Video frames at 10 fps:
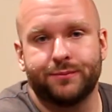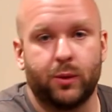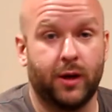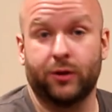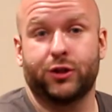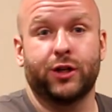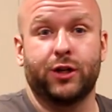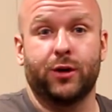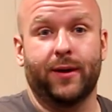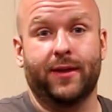What else are you going
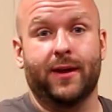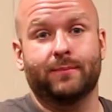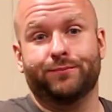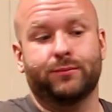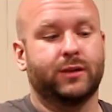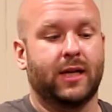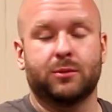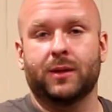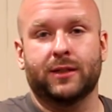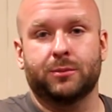to do with it besides
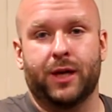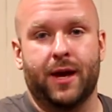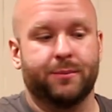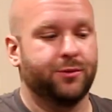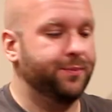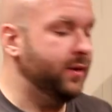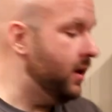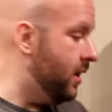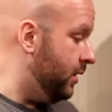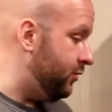play some games? So
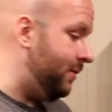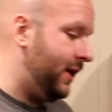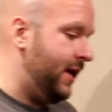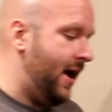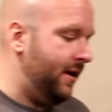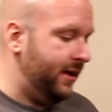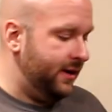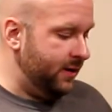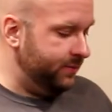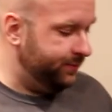I'm going to get out of
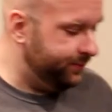here.